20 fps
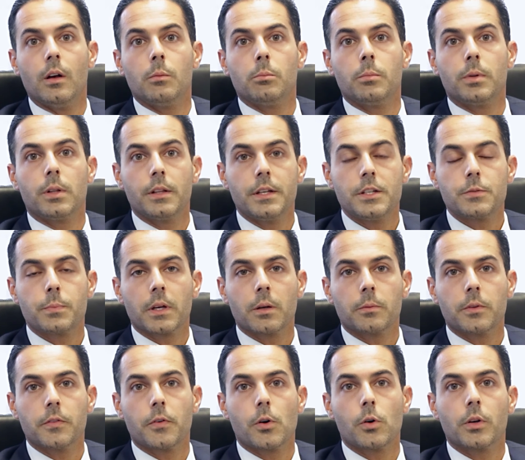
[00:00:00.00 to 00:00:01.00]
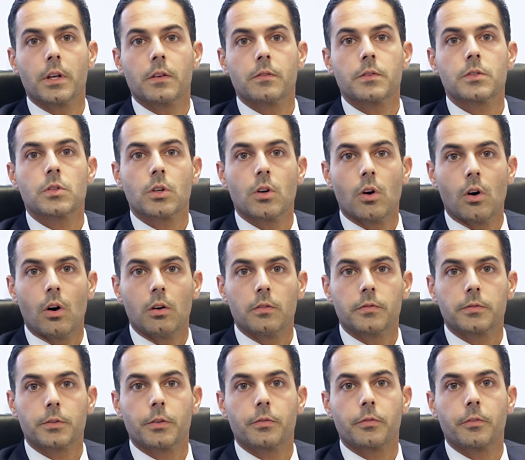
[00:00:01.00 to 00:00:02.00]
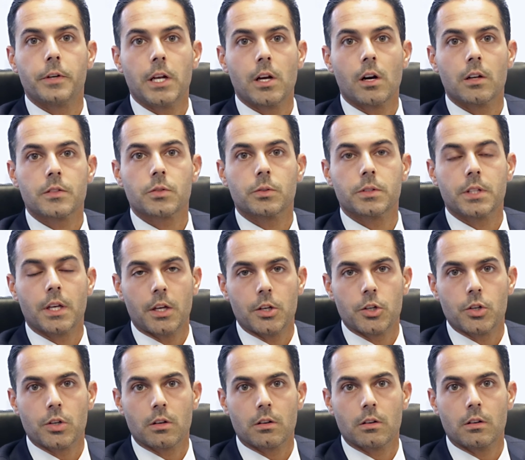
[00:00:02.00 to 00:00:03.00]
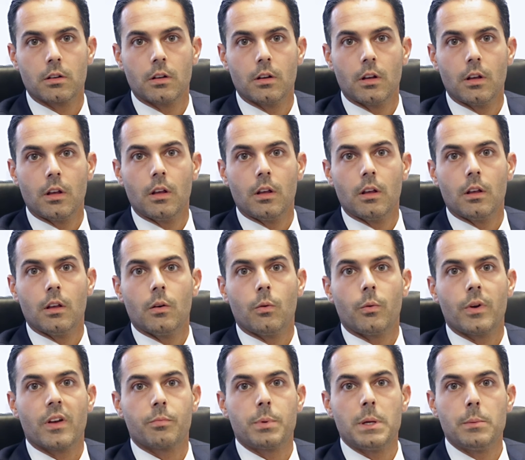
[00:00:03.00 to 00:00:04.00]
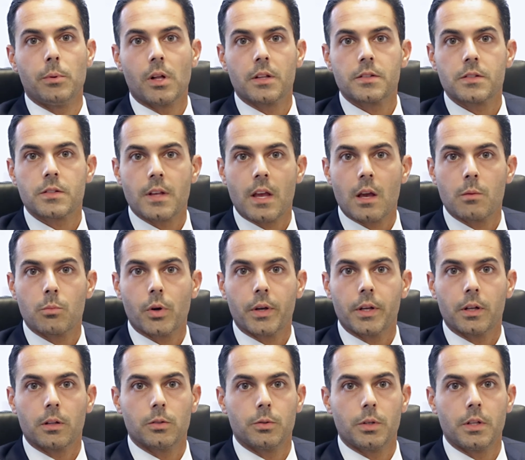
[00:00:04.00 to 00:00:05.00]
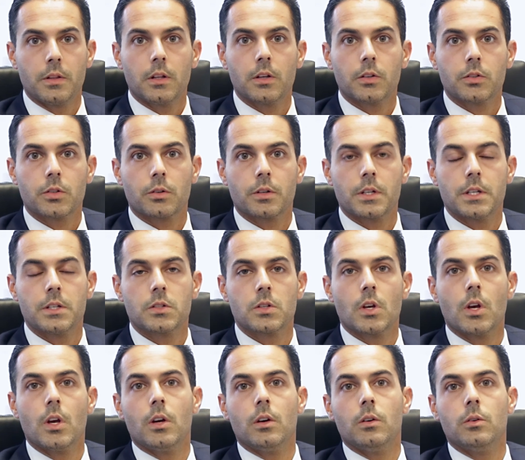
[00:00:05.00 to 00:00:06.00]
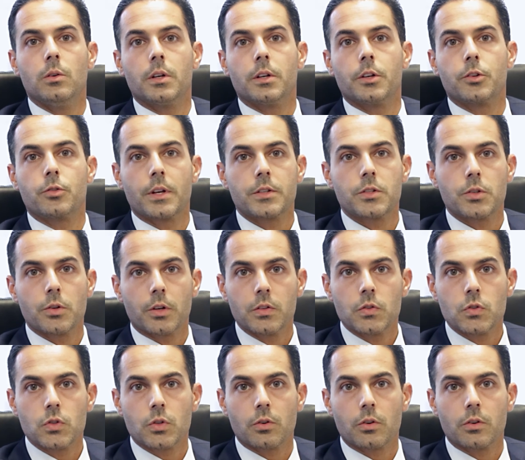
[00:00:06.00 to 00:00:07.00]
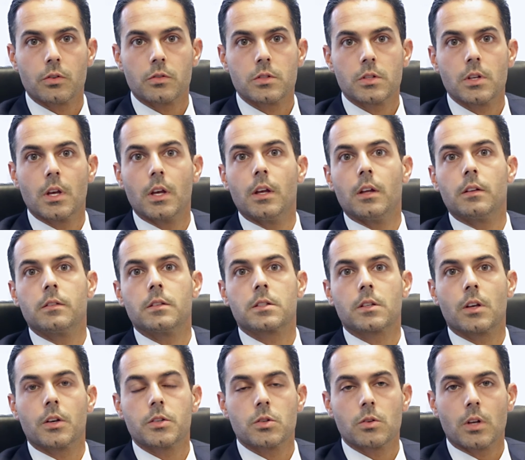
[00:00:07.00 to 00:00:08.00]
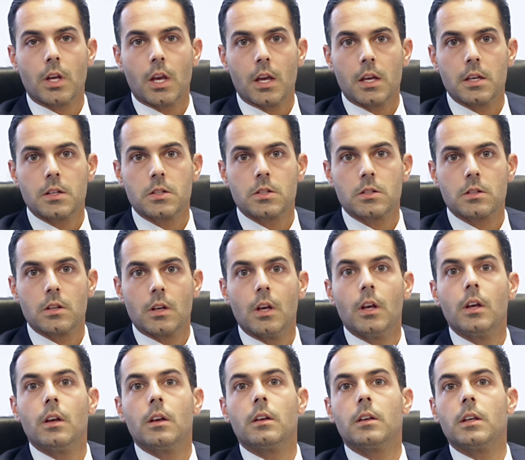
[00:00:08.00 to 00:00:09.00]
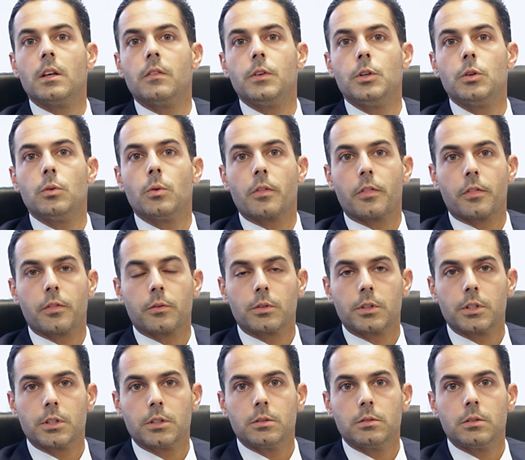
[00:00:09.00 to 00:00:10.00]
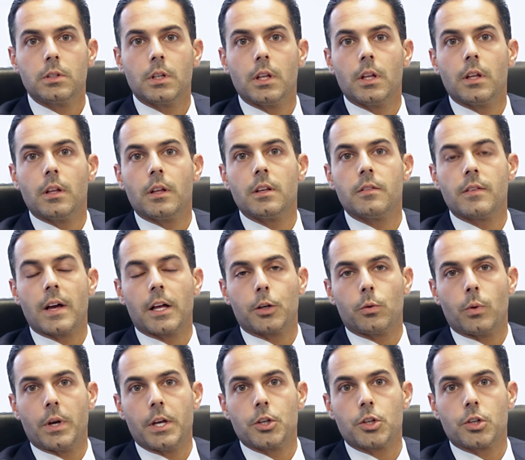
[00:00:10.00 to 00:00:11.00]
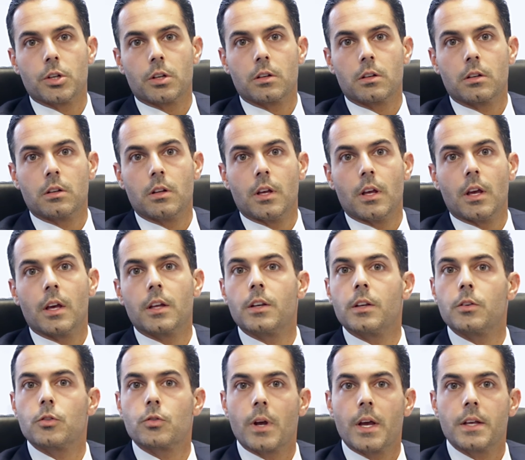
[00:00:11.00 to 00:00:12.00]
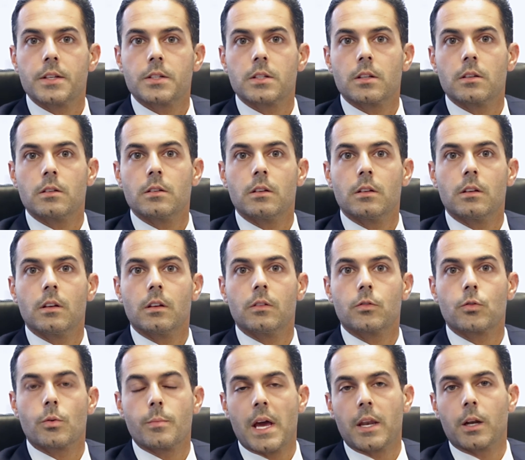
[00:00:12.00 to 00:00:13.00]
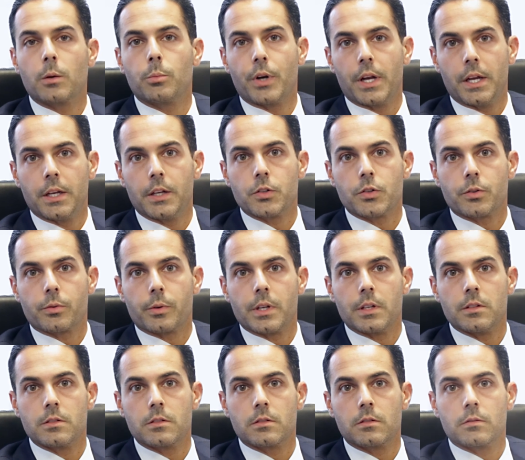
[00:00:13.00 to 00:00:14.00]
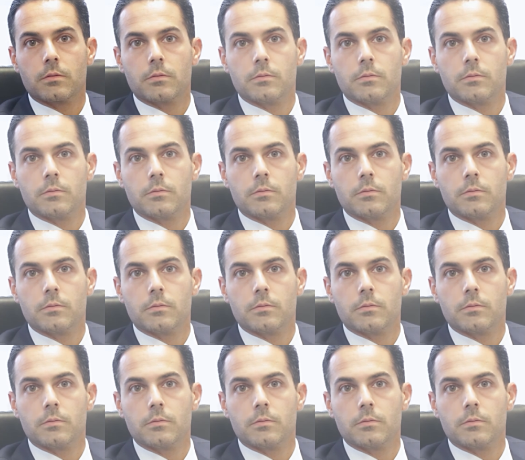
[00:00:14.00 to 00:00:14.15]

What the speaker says: Please pick up the phone, give us a call for a free consultation. We have people on standby, including the attorneys, who can address your concerns, discuss your case, and give you a thorough evaluation and address traumatic brain injuries.